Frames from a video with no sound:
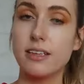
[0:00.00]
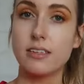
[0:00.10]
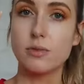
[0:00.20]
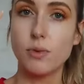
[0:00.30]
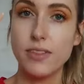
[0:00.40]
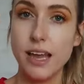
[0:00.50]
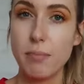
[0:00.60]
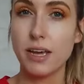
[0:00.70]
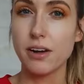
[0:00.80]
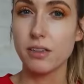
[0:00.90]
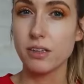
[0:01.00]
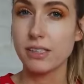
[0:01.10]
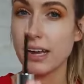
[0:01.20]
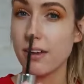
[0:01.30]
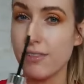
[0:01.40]
This is what the applicator
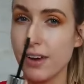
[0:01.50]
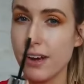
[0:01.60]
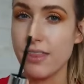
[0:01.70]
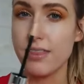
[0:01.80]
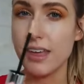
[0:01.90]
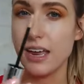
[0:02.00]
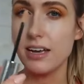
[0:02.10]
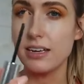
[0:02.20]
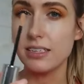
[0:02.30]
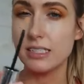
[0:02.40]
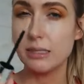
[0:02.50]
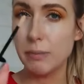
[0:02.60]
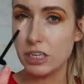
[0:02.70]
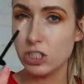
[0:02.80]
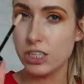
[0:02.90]
looks like, a very thin
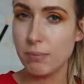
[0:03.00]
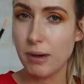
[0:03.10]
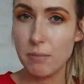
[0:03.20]
sponge tip